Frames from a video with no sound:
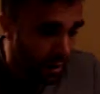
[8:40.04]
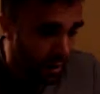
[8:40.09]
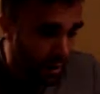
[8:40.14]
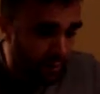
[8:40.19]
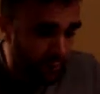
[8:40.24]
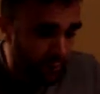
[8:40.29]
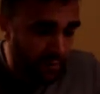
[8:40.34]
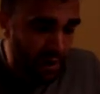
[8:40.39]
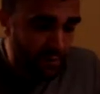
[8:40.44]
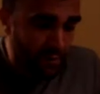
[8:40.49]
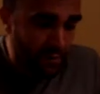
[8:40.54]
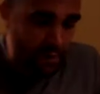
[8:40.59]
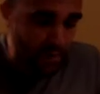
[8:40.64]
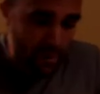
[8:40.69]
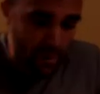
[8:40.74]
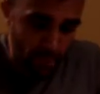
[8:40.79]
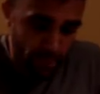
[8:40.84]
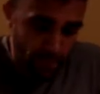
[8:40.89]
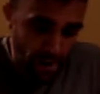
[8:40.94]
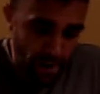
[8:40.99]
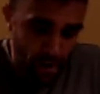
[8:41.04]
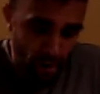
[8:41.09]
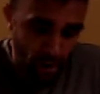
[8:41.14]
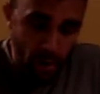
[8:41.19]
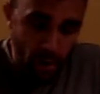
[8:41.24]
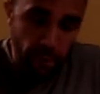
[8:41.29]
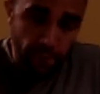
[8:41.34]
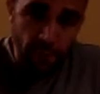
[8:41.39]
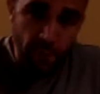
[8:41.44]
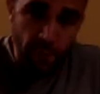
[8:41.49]
invested in a pair
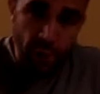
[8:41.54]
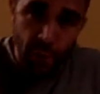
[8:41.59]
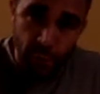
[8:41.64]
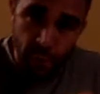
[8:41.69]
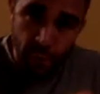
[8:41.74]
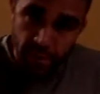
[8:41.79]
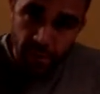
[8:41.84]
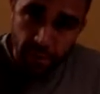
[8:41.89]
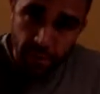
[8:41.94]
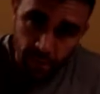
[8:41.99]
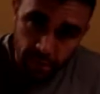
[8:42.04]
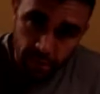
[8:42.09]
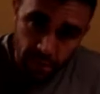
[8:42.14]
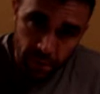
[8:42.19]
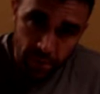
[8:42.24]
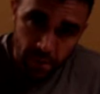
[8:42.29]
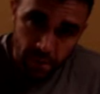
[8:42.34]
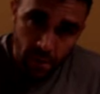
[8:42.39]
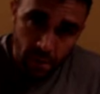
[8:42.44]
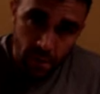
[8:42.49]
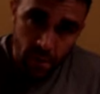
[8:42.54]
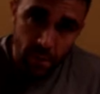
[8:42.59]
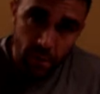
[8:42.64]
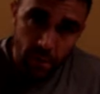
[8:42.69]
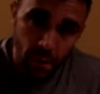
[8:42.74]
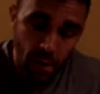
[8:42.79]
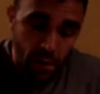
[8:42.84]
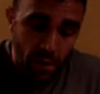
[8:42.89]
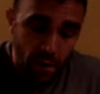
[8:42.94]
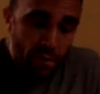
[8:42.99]
of Newtons
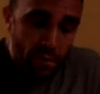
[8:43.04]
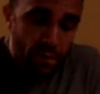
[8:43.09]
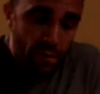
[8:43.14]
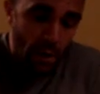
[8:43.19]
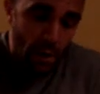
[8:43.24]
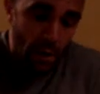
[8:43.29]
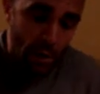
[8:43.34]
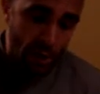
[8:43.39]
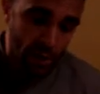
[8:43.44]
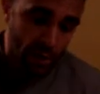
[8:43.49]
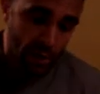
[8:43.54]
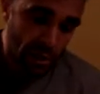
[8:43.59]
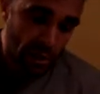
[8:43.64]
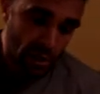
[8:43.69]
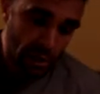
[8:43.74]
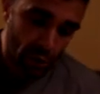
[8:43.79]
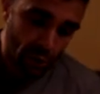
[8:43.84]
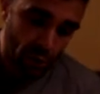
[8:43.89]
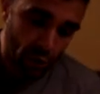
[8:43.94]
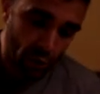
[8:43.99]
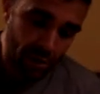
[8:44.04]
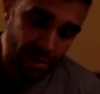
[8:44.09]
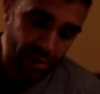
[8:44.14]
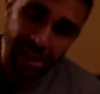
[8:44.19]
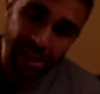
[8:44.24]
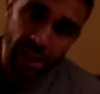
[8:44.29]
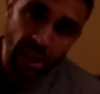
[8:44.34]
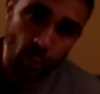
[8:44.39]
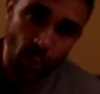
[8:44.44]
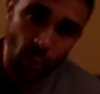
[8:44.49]
because she
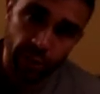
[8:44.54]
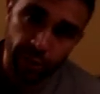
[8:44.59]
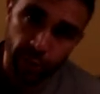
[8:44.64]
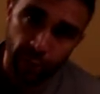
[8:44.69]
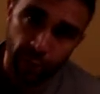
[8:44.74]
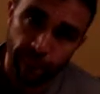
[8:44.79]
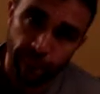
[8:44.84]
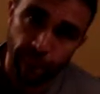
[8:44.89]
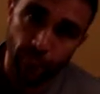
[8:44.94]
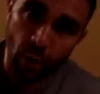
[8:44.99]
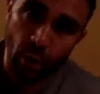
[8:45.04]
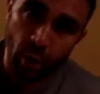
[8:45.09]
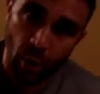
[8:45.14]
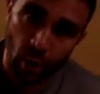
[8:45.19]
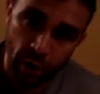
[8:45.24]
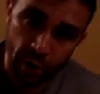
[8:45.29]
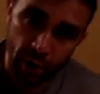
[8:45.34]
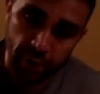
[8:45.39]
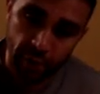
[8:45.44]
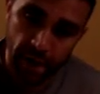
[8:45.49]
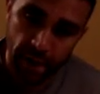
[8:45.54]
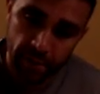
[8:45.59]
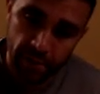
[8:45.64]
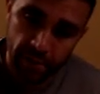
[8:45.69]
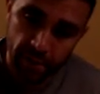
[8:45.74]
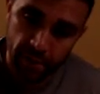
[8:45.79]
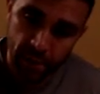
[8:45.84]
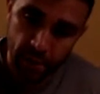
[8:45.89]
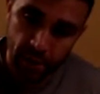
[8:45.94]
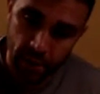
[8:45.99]
couldn't get with the full-on
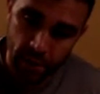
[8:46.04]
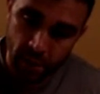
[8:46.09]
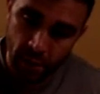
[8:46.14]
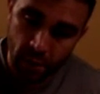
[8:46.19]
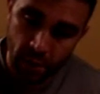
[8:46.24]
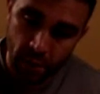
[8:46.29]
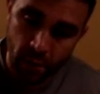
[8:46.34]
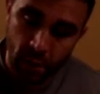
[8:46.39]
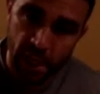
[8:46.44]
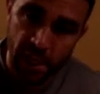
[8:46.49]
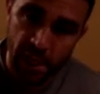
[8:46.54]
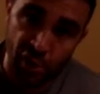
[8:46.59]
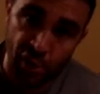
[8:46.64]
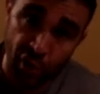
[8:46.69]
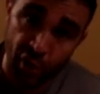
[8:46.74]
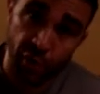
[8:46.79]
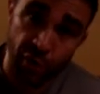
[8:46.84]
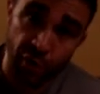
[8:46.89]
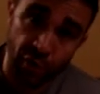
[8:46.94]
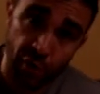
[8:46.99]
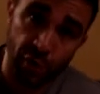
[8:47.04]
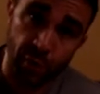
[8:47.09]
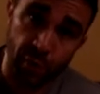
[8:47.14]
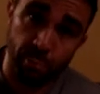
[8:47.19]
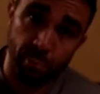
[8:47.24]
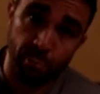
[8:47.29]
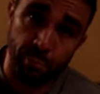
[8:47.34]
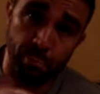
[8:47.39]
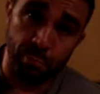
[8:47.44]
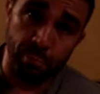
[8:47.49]
transition into
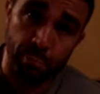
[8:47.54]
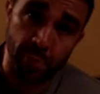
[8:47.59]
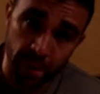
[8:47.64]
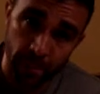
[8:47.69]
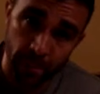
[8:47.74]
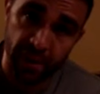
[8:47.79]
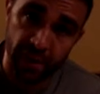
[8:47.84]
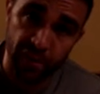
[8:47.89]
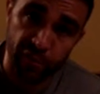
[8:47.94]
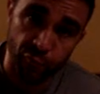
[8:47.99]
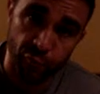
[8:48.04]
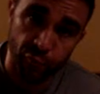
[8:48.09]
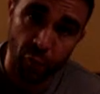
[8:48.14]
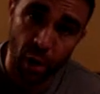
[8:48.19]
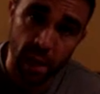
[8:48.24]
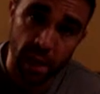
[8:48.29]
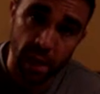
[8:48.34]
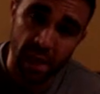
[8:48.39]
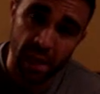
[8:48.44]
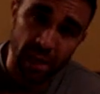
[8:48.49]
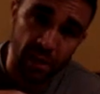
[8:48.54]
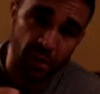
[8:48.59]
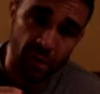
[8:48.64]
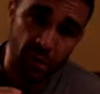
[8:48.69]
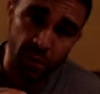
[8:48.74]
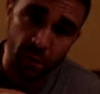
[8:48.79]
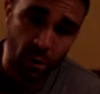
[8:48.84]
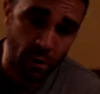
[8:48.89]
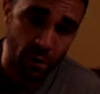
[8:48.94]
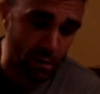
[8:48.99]
minimalist running. It
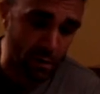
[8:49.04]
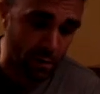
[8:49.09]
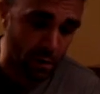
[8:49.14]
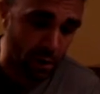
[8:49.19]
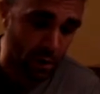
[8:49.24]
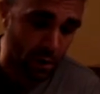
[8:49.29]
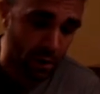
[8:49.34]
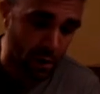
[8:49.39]
just was